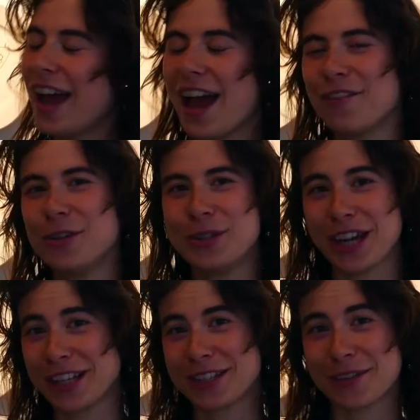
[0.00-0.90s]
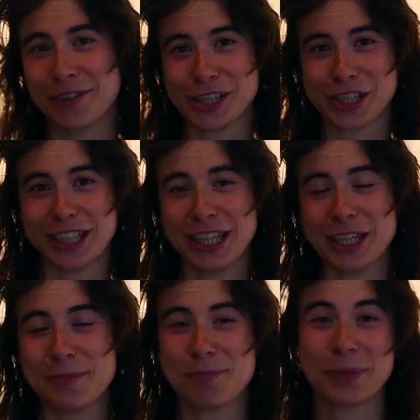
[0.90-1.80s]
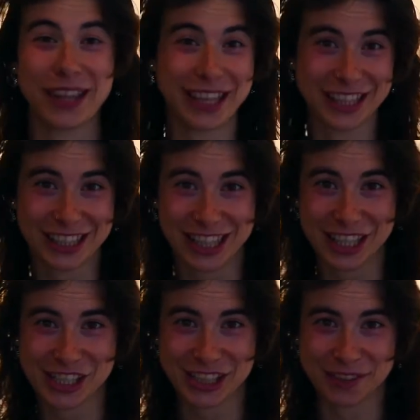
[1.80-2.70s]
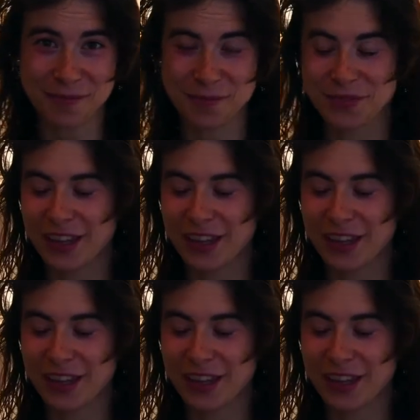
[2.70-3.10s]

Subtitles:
Have You Dined Sufficiently? Plate Collection.